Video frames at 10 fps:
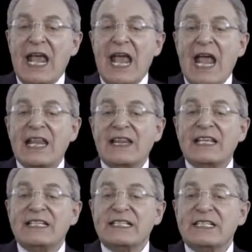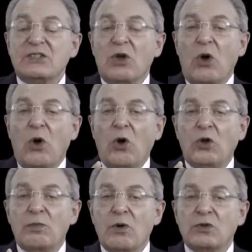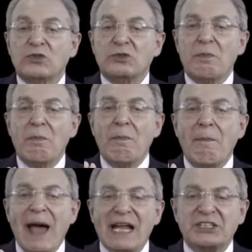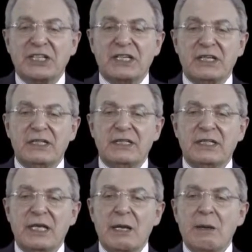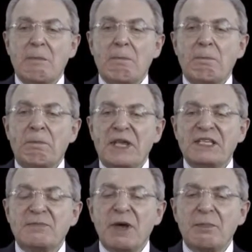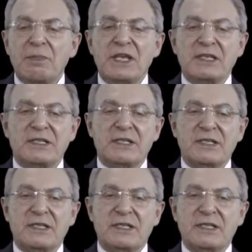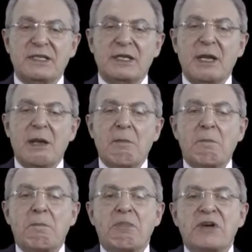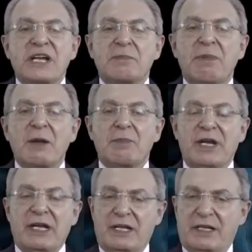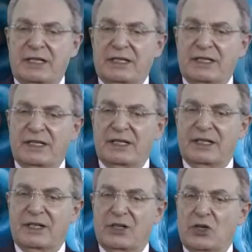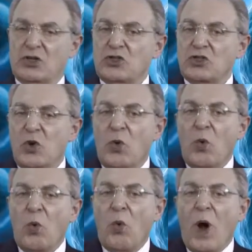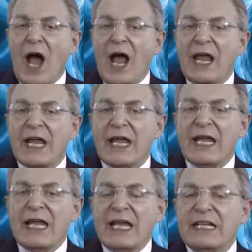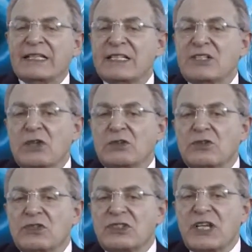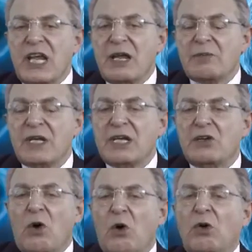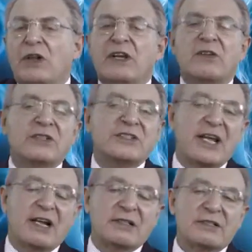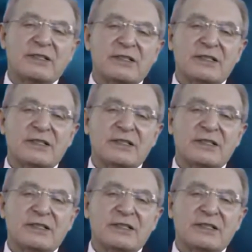and this is almost magic, piece by piece, brick by brick. So why it is not the same in all the other cells?